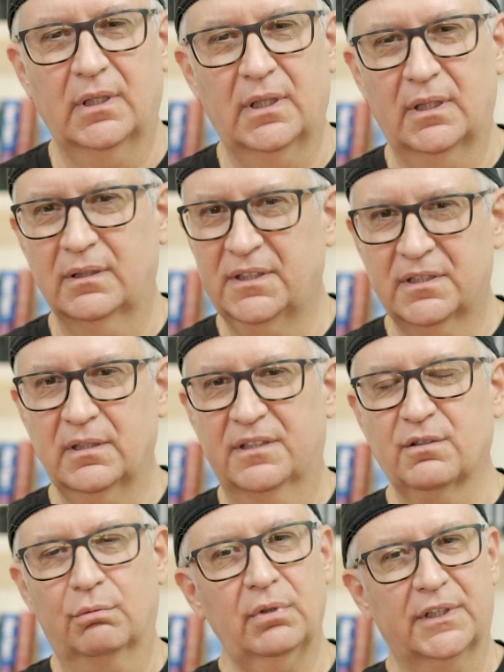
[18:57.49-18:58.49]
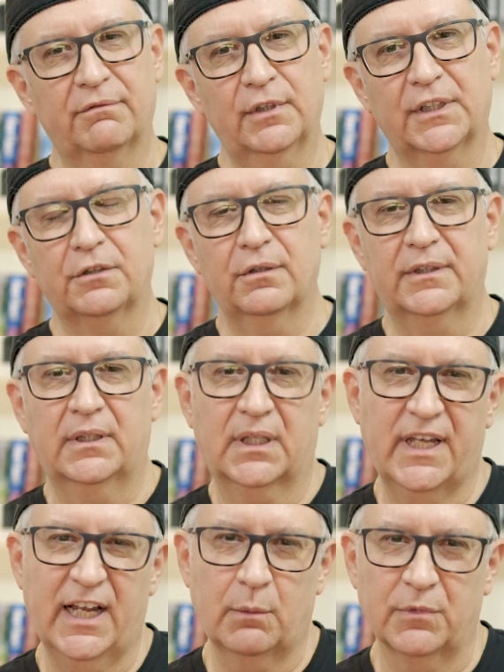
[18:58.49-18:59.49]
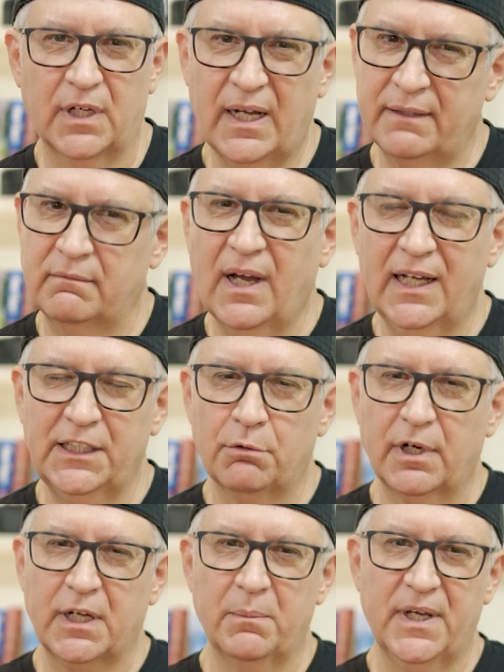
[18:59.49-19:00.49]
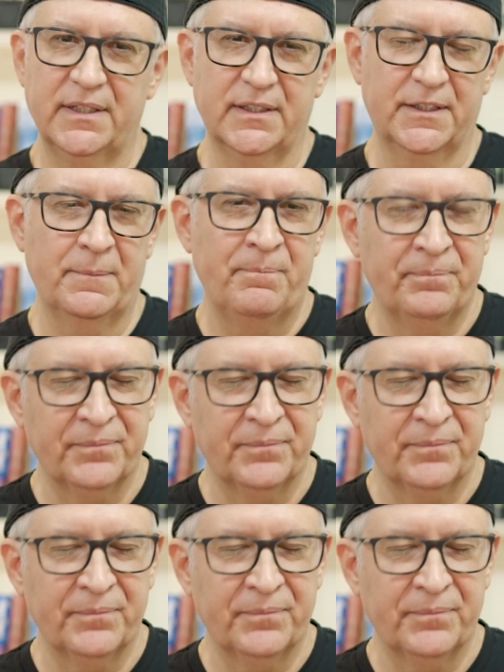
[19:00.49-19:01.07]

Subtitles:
It's a really, really good camera. I highly recommend it.